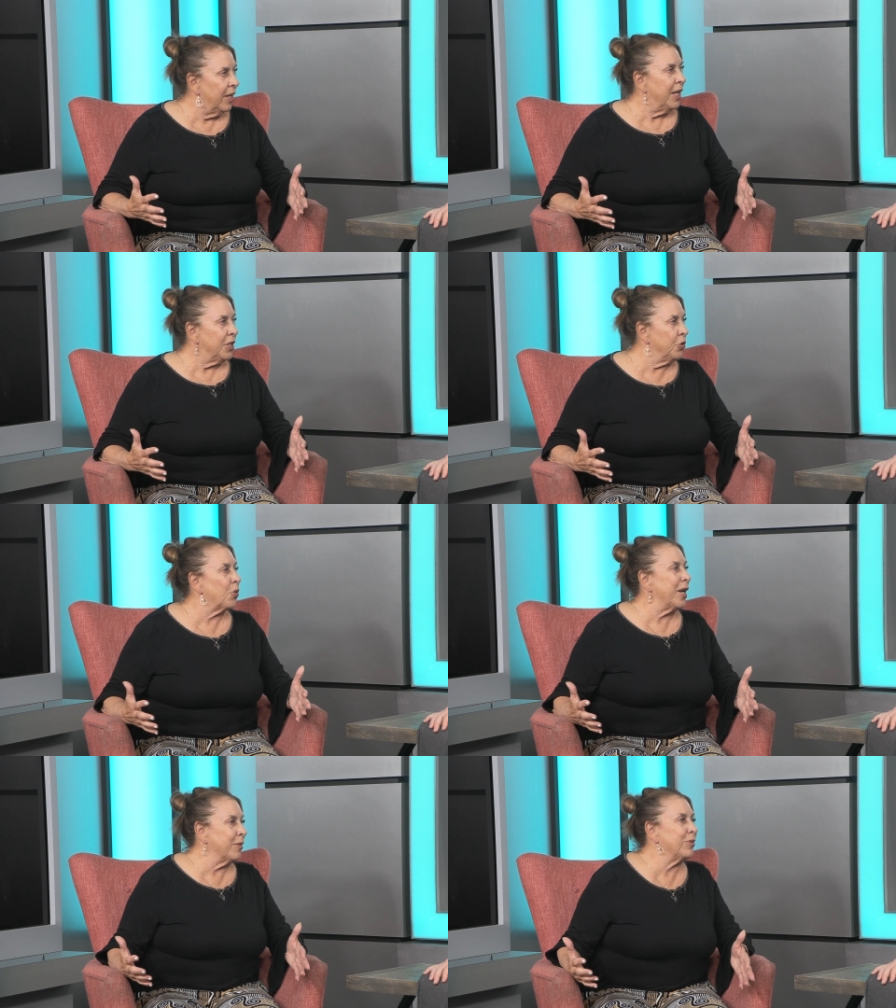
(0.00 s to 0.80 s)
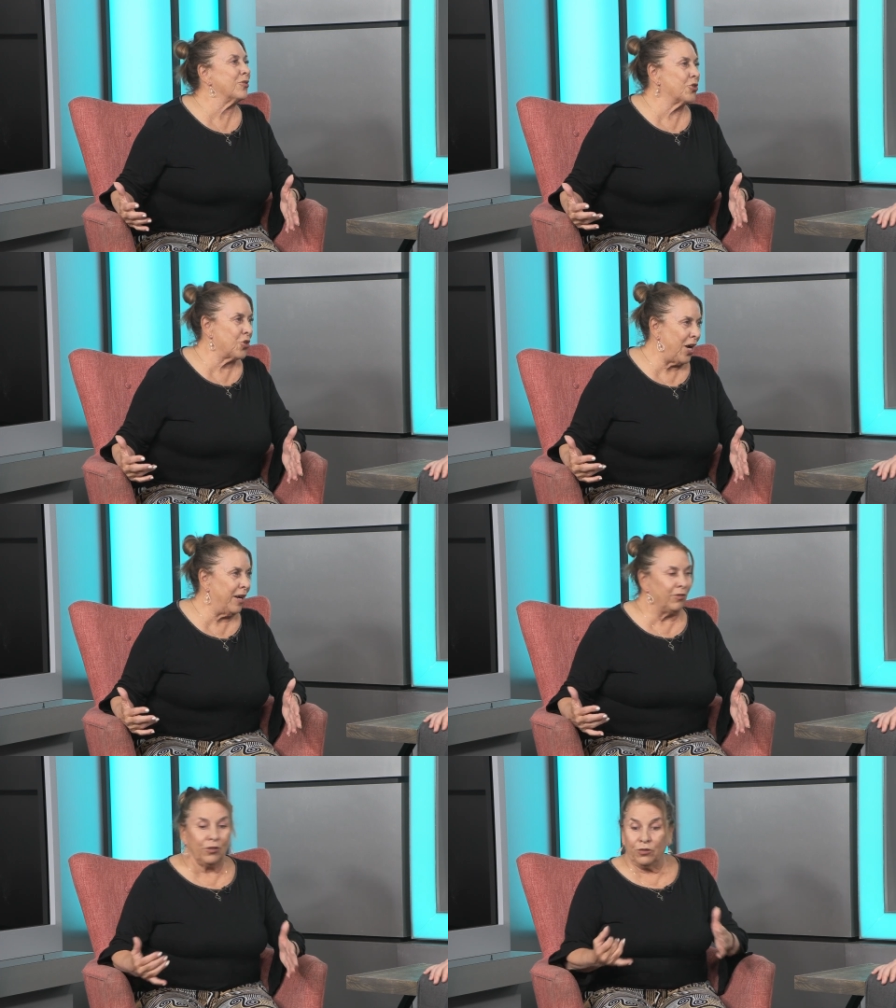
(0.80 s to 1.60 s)
you were able to
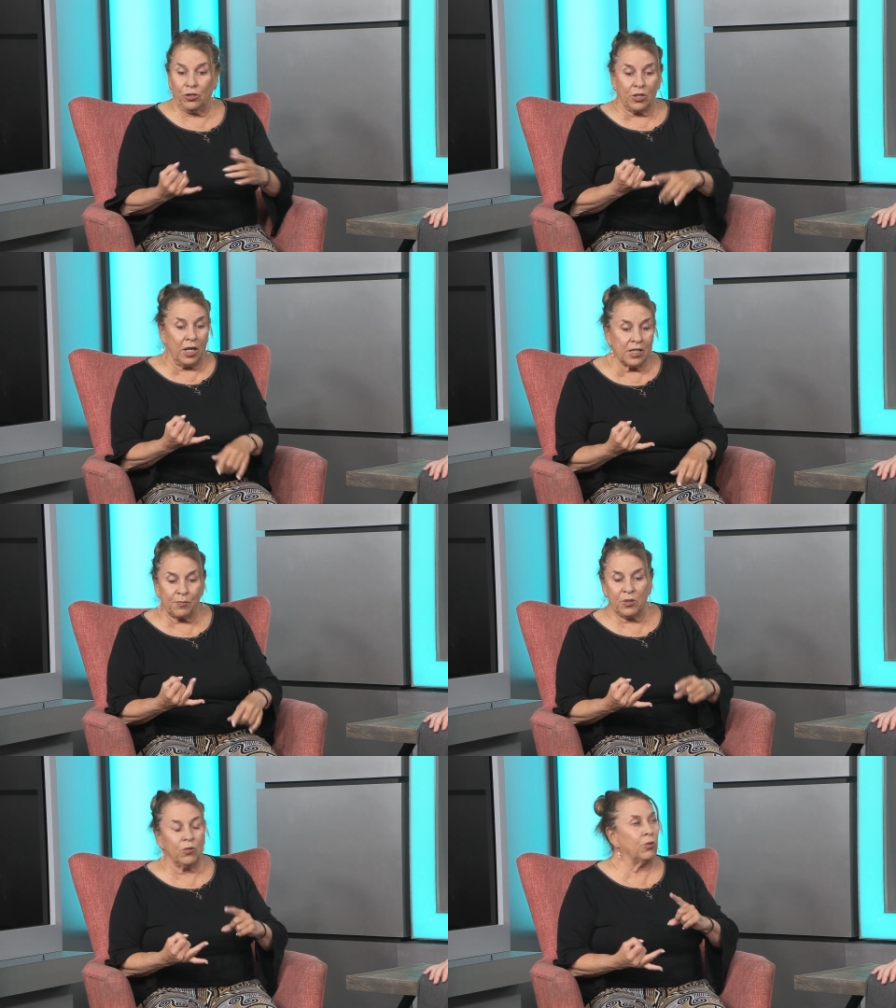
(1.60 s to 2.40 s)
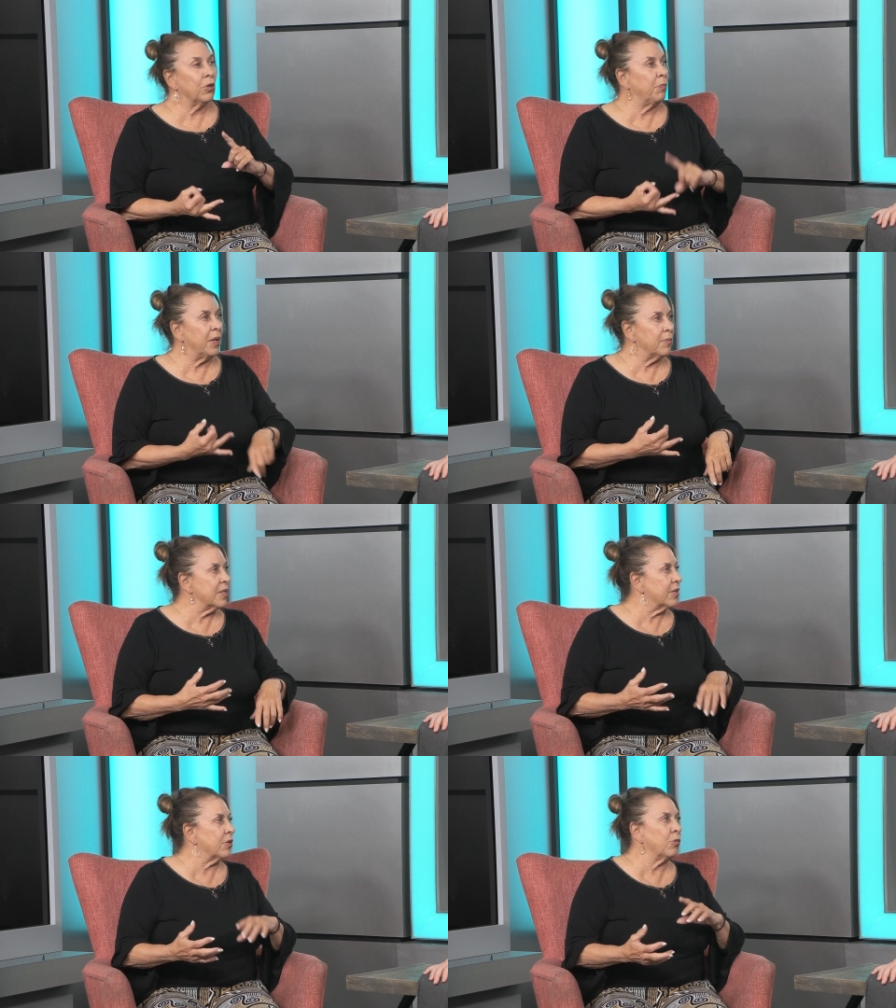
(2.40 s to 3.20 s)
travel, your husband or a
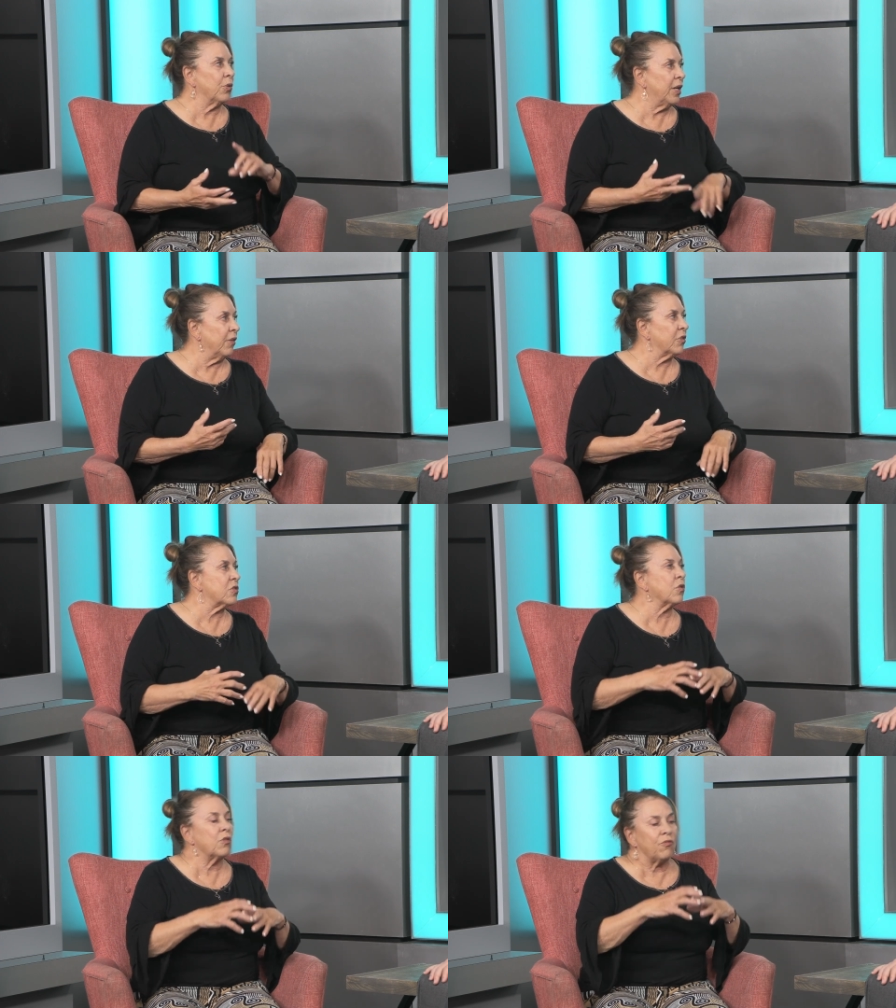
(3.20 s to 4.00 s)
babysitter or whatever, so the